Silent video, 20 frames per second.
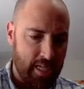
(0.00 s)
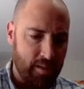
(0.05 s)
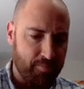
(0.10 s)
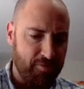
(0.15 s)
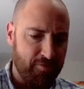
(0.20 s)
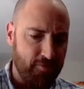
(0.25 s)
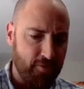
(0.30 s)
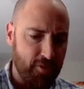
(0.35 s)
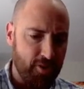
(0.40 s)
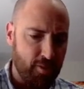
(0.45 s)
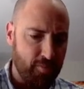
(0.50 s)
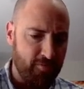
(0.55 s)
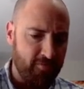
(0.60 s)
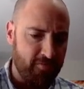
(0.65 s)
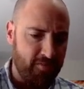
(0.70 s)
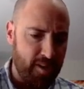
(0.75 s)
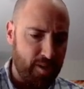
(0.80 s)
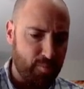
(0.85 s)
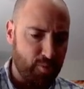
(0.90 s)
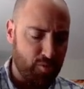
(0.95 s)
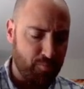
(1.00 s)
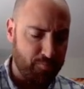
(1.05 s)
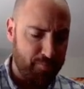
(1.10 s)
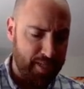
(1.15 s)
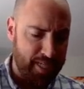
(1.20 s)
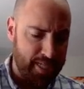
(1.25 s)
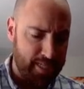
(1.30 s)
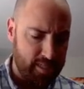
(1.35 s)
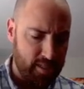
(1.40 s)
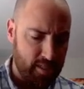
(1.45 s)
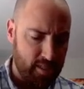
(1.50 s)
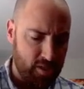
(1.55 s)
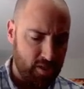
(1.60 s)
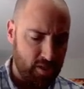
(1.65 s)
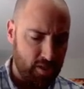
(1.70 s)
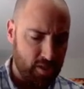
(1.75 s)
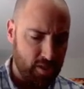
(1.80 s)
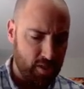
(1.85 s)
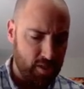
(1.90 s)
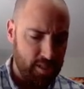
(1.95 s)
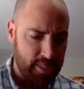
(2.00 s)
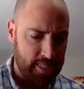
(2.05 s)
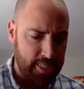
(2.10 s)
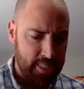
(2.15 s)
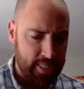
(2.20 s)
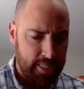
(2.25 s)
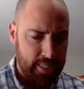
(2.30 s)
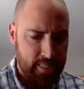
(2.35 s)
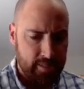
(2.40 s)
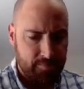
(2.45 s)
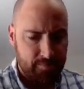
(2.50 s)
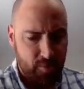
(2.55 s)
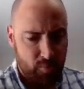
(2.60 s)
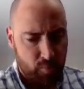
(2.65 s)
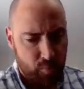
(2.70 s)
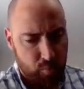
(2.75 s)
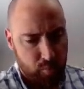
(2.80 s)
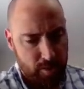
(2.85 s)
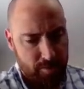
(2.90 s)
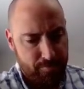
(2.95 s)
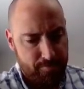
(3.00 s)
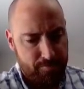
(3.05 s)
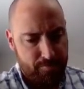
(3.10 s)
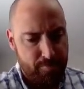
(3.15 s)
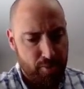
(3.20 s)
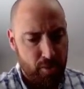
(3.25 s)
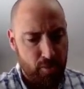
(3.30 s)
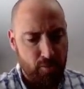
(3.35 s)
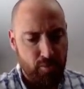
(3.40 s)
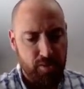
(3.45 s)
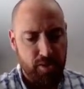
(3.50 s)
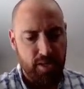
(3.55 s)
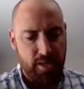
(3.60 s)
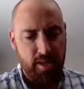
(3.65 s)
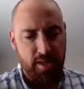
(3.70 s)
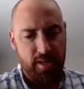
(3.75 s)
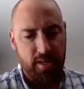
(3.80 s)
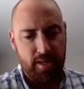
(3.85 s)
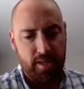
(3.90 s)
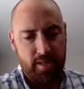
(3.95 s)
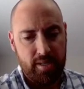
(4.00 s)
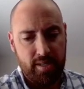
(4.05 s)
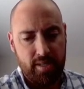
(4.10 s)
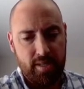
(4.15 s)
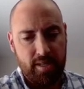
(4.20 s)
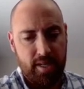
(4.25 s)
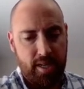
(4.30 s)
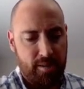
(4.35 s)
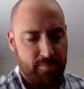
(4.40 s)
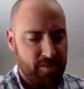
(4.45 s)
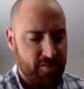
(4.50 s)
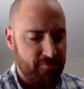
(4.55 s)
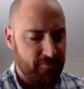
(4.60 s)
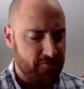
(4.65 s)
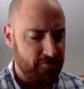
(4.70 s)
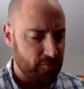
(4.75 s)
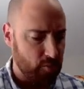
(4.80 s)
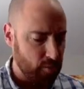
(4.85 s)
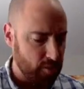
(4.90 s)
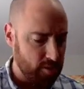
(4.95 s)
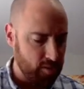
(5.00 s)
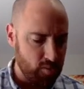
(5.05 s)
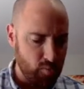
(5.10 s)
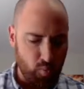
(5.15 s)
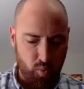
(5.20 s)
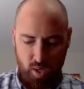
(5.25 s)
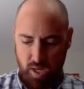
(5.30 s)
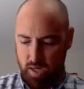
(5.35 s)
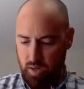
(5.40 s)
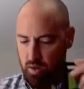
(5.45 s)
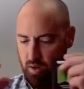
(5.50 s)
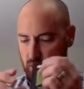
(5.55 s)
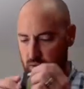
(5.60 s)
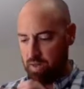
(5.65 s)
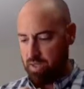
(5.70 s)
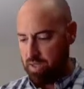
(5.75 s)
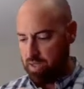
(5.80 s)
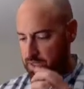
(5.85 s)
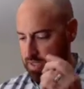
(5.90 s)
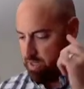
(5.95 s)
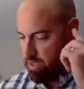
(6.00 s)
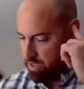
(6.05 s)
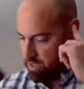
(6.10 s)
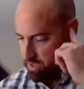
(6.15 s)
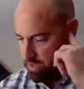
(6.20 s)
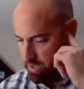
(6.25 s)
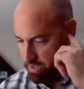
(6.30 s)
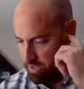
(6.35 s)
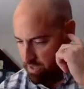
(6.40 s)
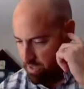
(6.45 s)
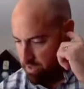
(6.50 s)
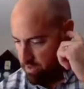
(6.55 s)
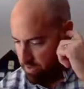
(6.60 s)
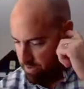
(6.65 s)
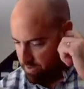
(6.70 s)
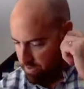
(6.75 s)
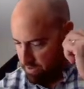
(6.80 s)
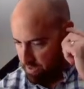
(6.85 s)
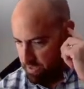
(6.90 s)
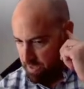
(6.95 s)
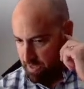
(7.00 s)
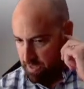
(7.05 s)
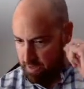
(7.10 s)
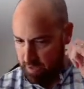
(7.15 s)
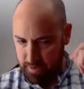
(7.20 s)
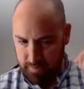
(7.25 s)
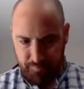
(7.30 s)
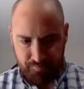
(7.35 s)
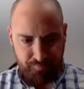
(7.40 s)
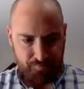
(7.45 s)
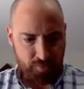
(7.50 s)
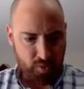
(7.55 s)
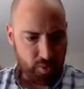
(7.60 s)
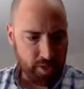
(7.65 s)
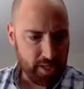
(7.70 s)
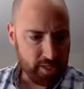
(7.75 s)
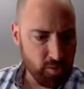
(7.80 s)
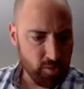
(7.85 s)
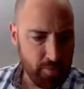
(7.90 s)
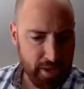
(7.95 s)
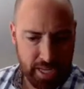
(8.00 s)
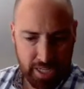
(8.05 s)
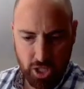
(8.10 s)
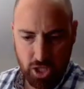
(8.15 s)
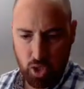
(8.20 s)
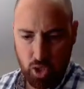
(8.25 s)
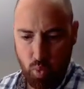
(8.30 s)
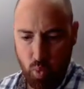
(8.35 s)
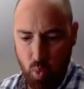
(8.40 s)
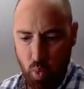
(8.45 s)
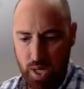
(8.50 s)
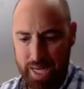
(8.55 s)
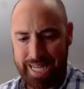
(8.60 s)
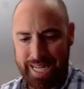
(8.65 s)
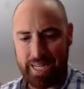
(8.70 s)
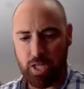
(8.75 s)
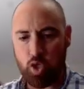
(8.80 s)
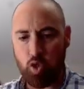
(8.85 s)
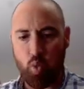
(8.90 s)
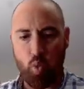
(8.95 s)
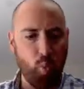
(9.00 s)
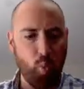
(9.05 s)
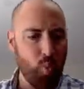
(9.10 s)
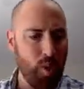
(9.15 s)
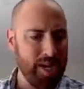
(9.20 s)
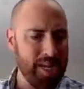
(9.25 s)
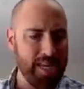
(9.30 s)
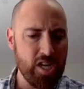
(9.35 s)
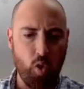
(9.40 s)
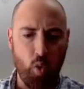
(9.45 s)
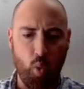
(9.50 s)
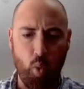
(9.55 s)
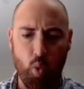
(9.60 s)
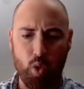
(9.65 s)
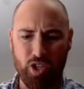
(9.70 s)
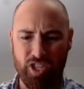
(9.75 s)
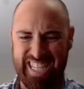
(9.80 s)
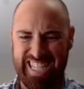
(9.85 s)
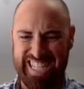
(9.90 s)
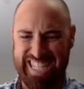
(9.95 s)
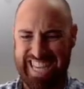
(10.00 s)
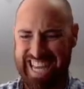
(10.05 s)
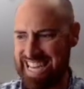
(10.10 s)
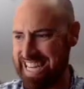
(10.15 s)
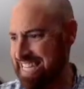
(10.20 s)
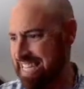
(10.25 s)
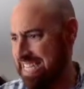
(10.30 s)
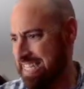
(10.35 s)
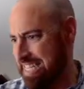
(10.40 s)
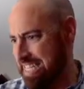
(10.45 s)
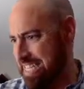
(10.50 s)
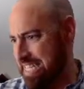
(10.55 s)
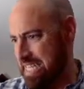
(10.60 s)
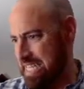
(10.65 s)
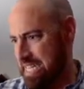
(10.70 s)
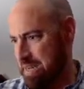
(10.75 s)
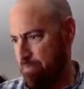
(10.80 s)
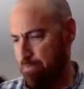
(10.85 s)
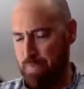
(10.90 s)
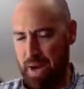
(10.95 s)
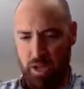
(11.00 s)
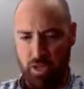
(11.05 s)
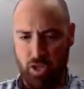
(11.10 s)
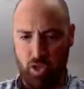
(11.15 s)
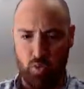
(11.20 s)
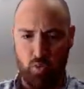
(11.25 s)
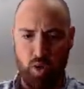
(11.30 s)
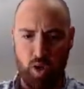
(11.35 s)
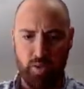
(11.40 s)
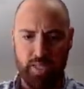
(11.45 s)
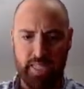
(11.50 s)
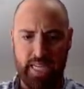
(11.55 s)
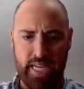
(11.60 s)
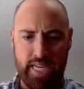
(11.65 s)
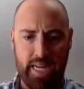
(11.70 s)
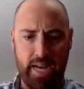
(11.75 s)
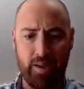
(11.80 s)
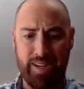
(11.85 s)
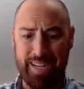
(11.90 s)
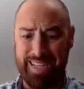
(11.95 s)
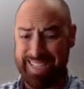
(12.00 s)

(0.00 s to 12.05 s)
I prefer your Fable Passage. We both got an uncommon foil. What are the stinking odds? Okay, so Magic 2020 Quartz set about to rotate out.